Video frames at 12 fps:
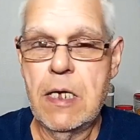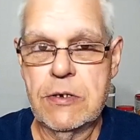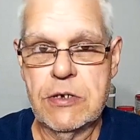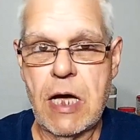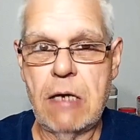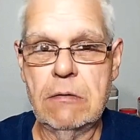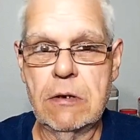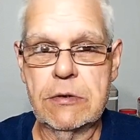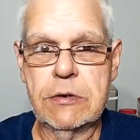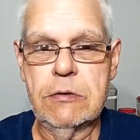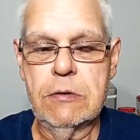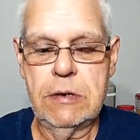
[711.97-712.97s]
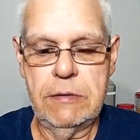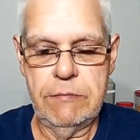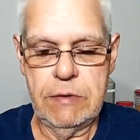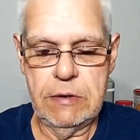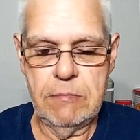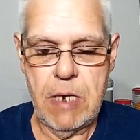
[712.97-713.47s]
Sound looks good even
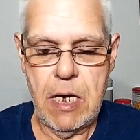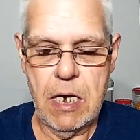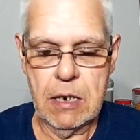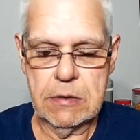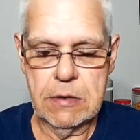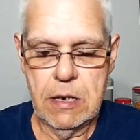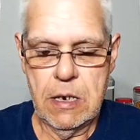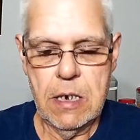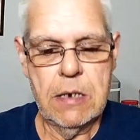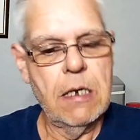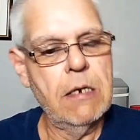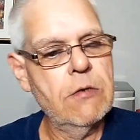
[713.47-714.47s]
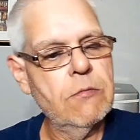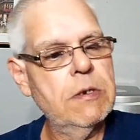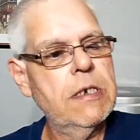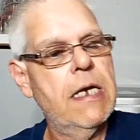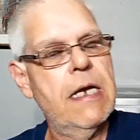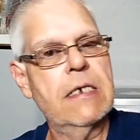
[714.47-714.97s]
in the box. Now here's what
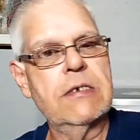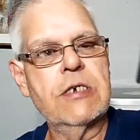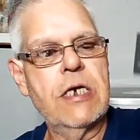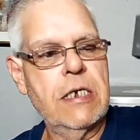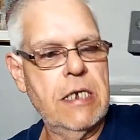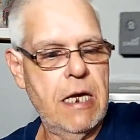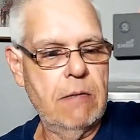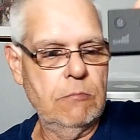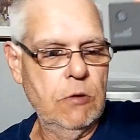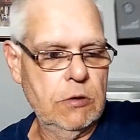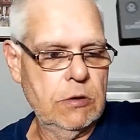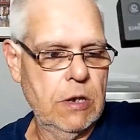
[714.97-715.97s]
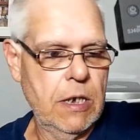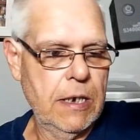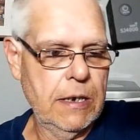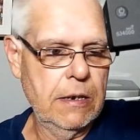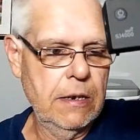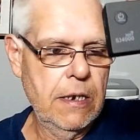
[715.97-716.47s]
that SJ cam looks like,
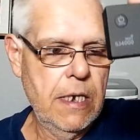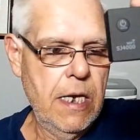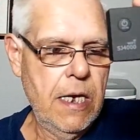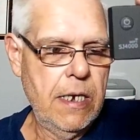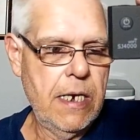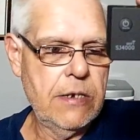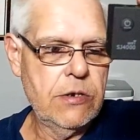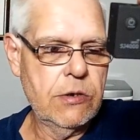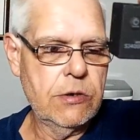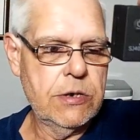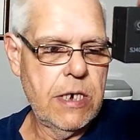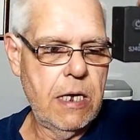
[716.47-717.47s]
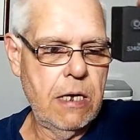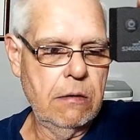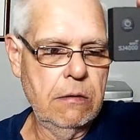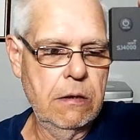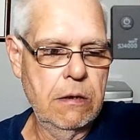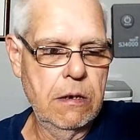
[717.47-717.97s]
and as you can
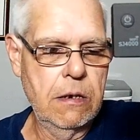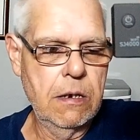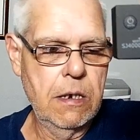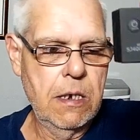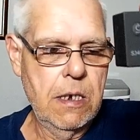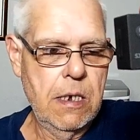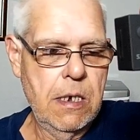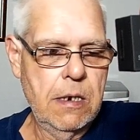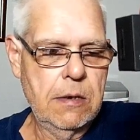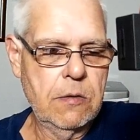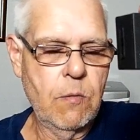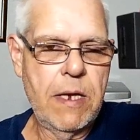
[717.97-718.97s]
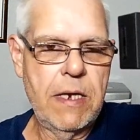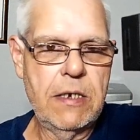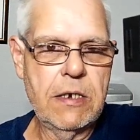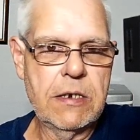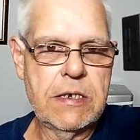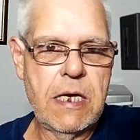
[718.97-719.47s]
tell, the way that
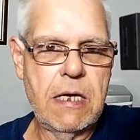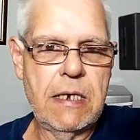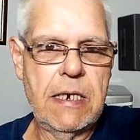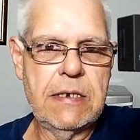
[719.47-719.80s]
you can tell that